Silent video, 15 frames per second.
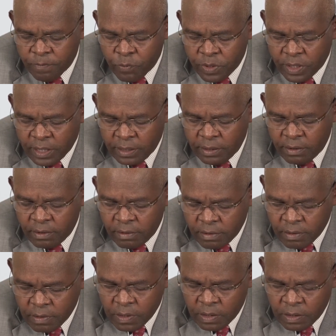we can
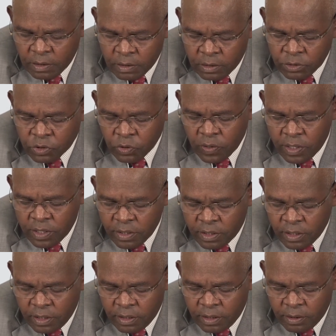join
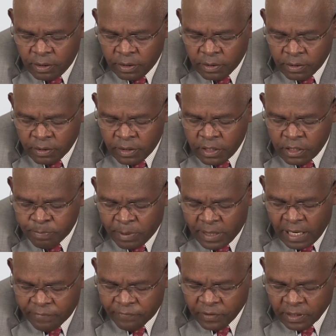this
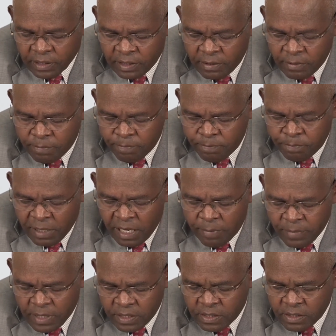Pan-African
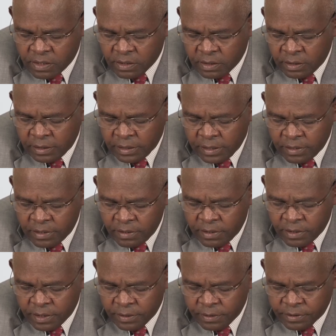payments
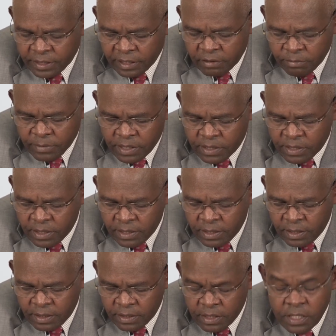and settlement
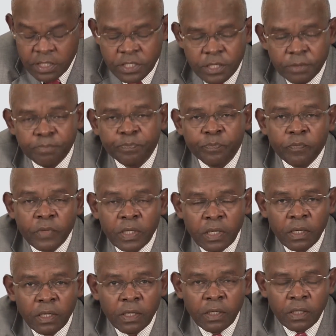system.
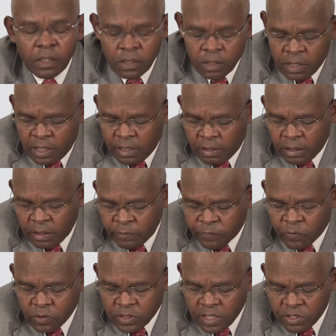
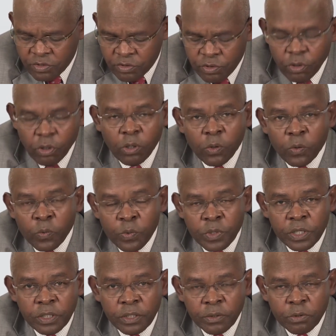Of course, as you know,
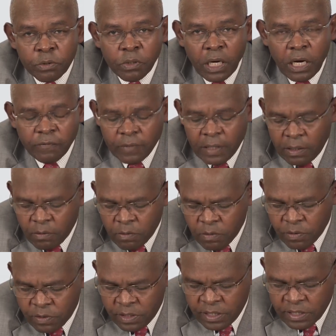we do have our
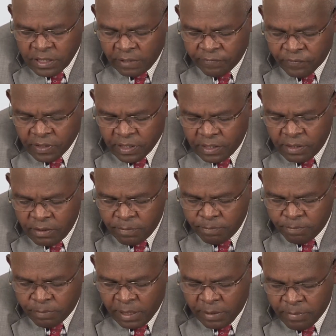own East African
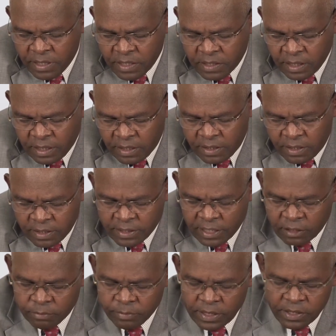payments and
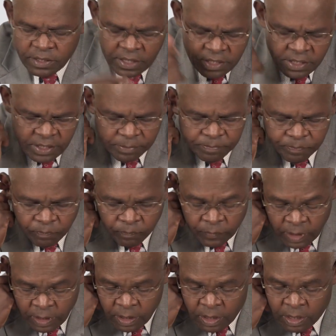settlement system,
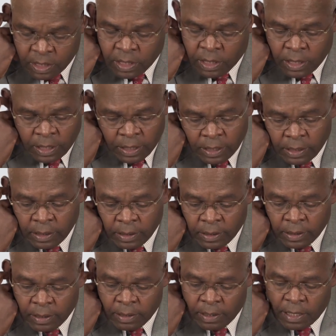
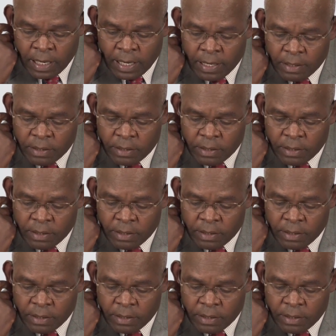but